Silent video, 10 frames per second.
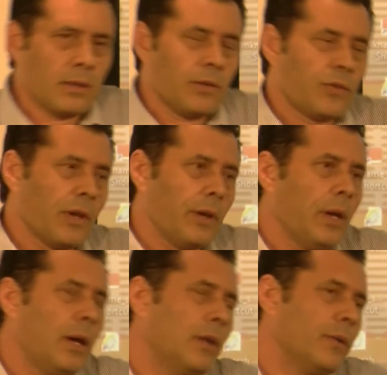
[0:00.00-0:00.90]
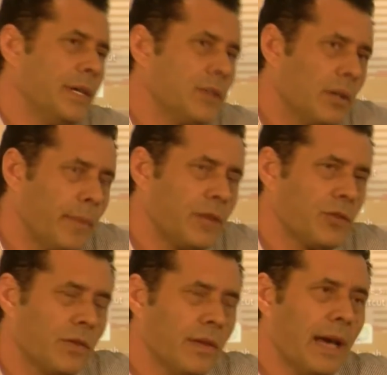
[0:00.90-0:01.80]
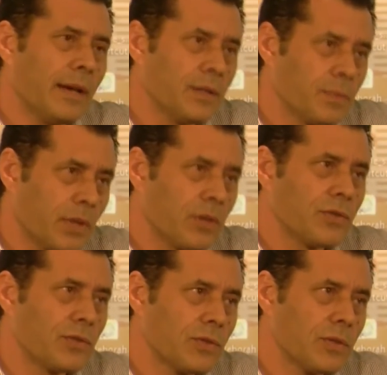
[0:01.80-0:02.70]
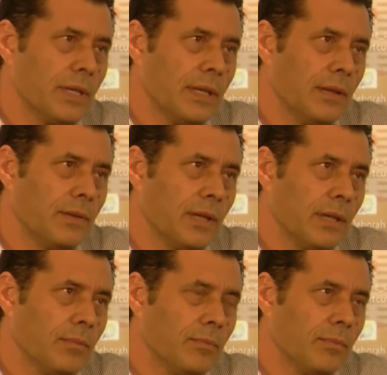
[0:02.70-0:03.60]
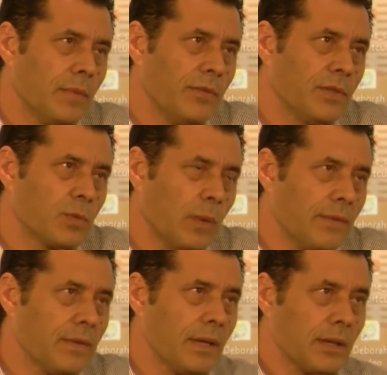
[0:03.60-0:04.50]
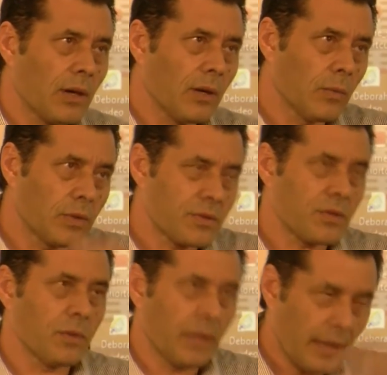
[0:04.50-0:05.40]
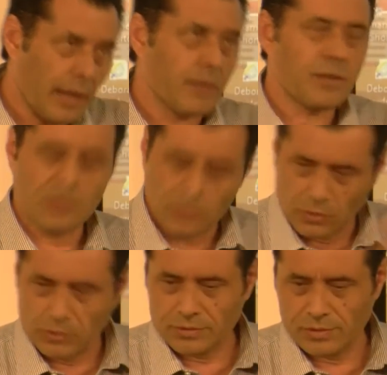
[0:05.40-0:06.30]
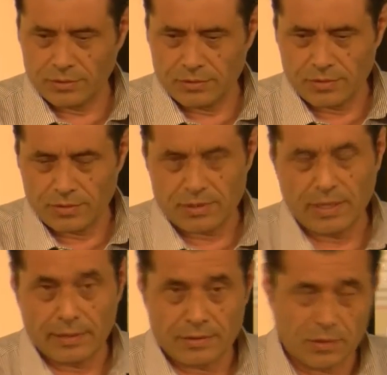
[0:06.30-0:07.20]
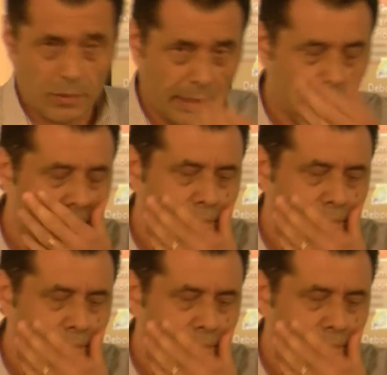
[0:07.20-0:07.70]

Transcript: So the reason I mention that is because if it's one thing that I want to encourage you all to start doing,